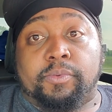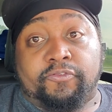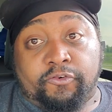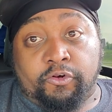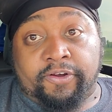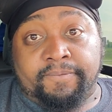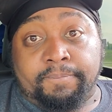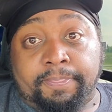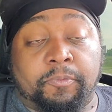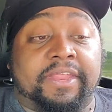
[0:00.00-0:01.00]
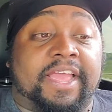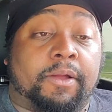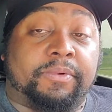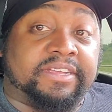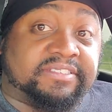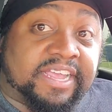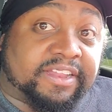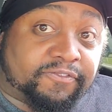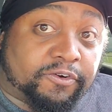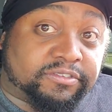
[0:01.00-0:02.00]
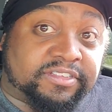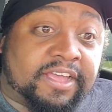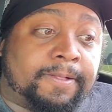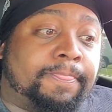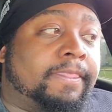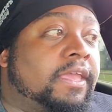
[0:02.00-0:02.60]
before? When he got reinstated the first time.